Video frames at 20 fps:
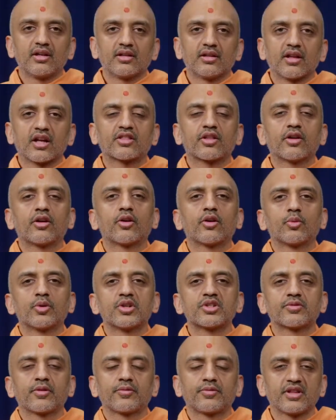Like there are
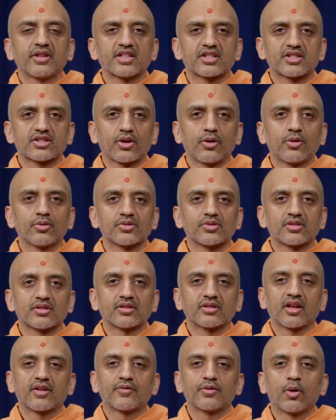wish-fulfilling stones
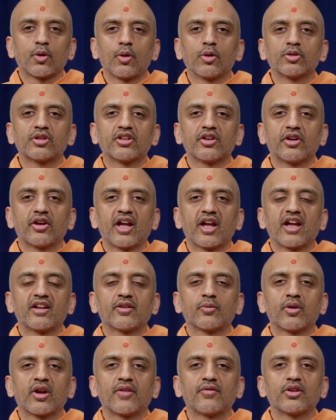that if you hold in your hand
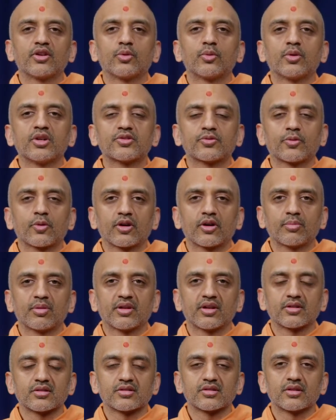and whatever you wish for
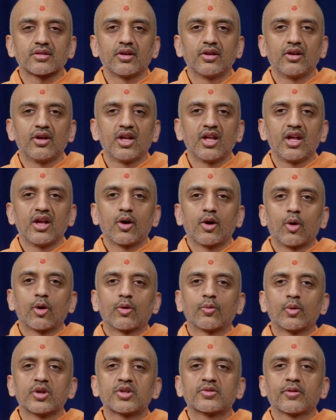appears,
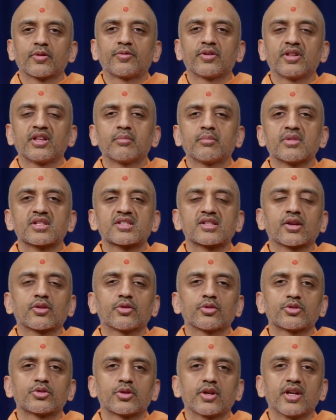or wish-fulfilling
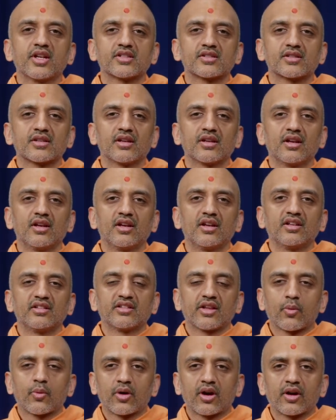mystical trees,
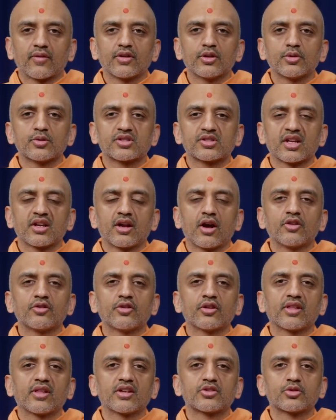that wherever you sit
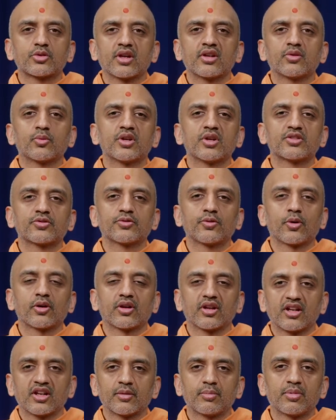under that tree and wish
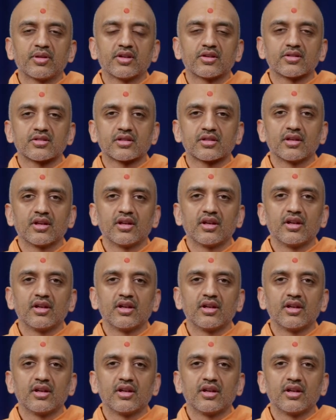for, it appears.